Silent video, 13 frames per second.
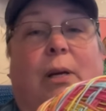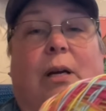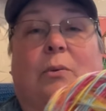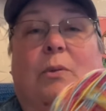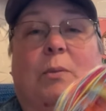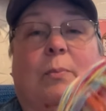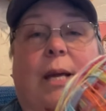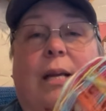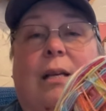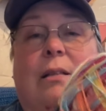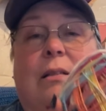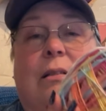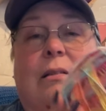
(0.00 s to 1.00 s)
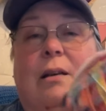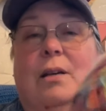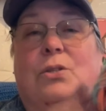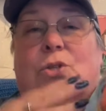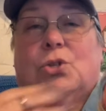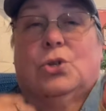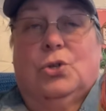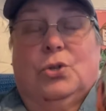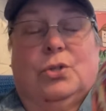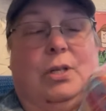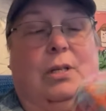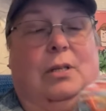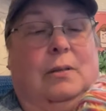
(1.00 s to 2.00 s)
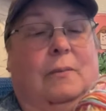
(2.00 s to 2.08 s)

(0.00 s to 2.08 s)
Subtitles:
I was making a shirt.